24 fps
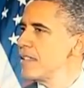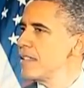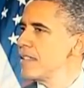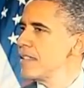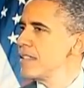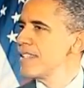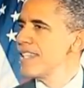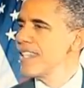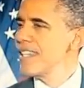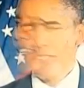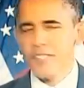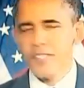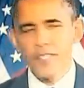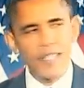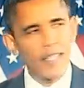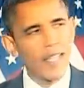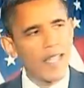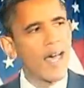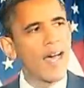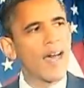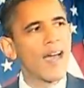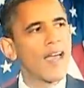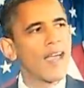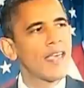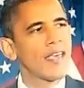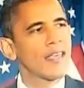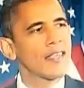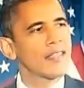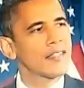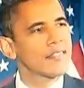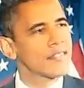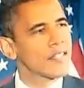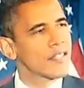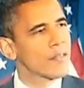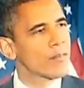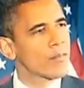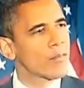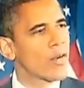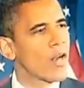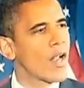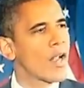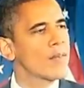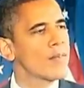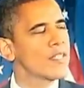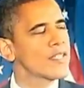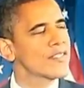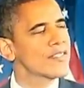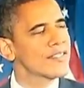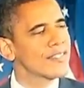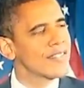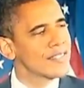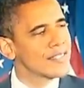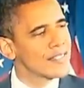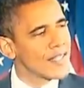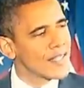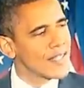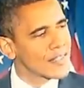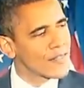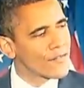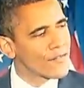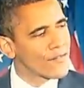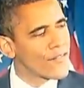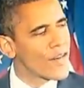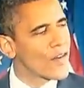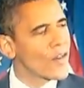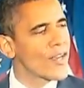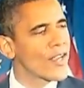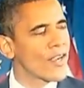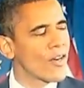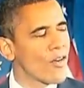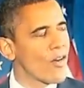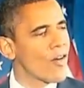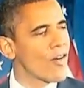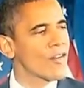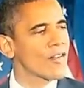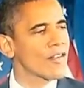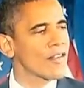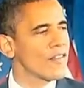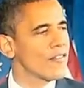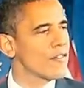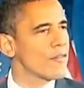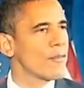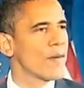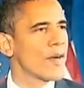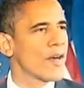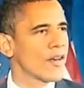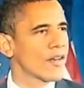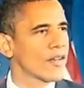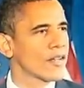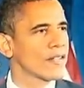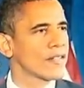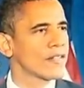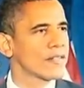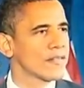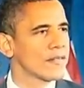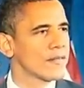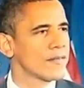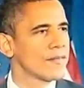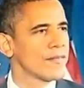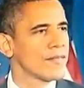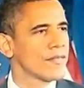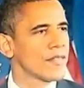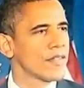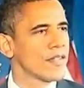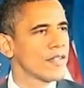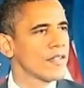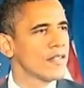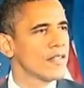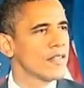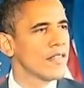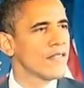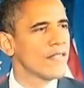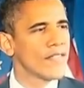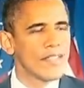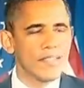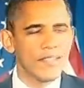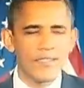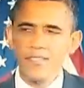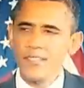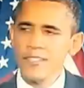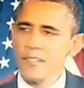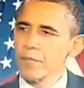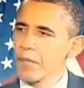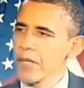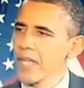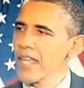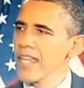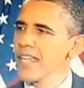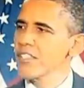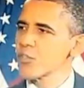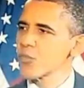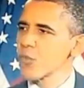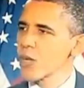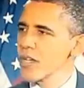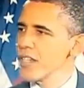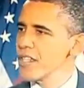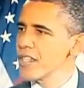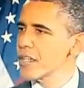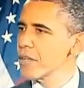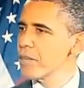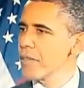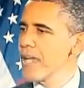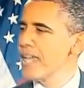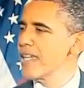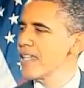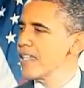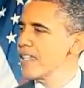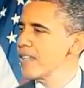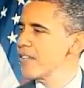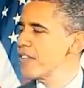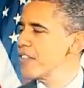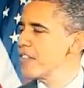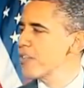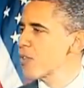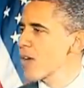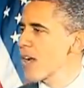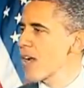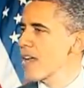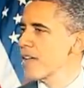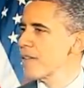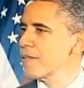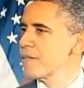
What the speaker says: gives lie to the promise that's at the very heart of America, that this is a place where you can make it if you try.